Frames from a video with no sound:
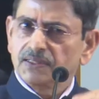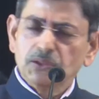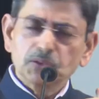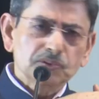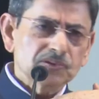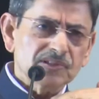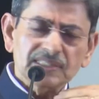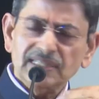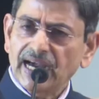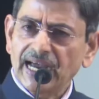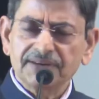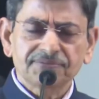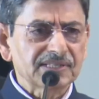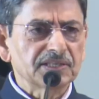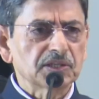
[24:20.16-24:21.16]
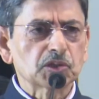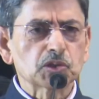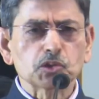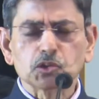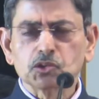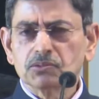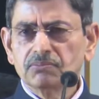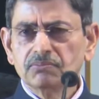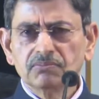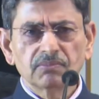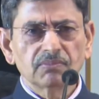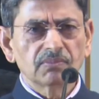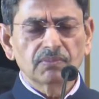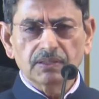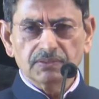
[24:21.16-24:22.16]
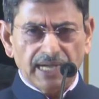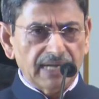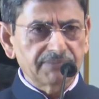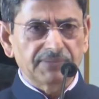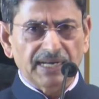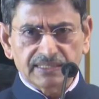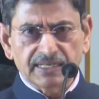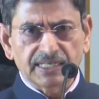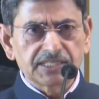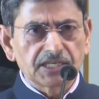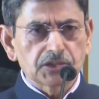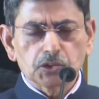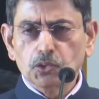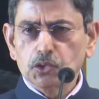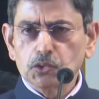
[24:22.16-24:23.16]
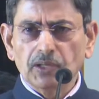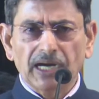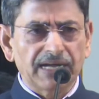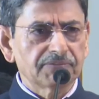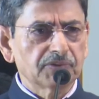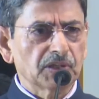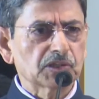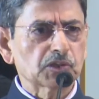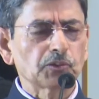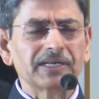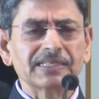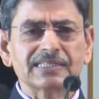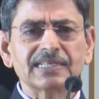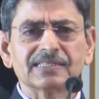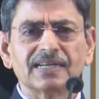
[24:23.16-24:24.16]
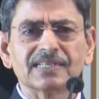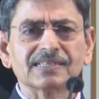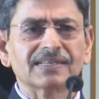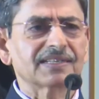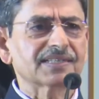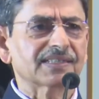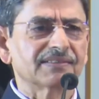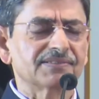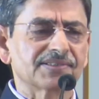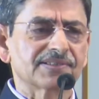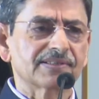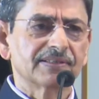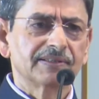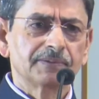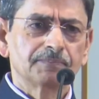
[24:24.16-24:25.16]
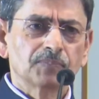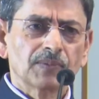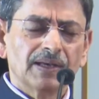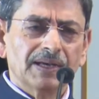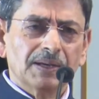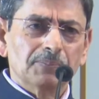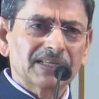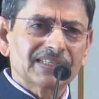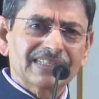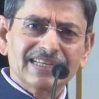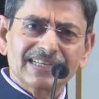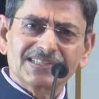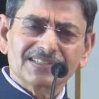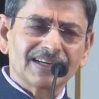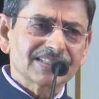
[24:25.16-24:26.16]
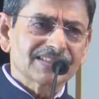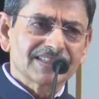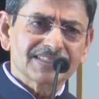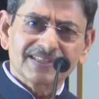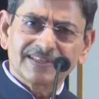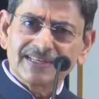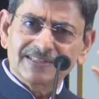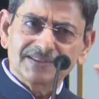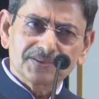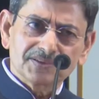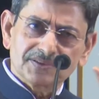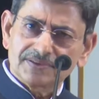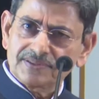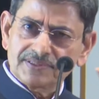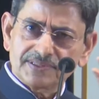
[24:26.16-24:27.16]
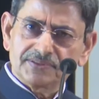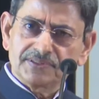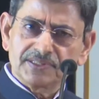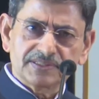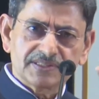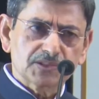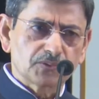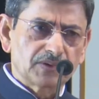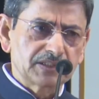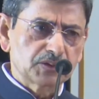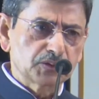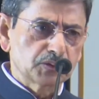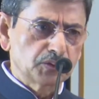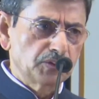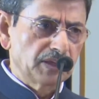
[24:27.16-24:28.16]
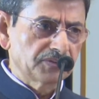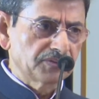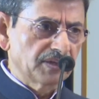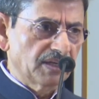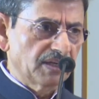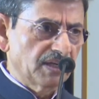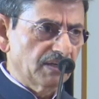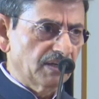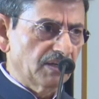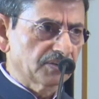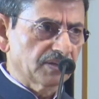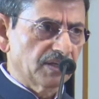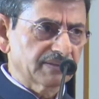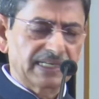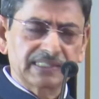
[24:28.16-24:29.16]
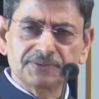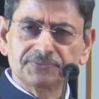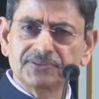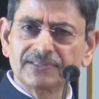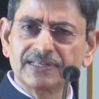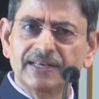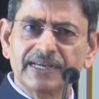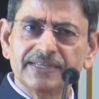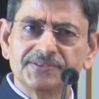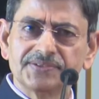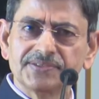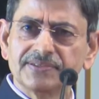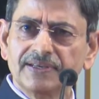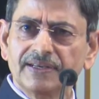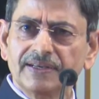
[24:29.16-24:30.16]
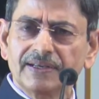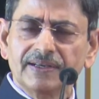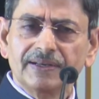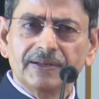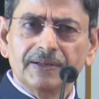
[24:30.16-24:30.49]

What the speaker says: You see, as I told you, I have got 20 translations. But each translation has just one to two or kind of three lines.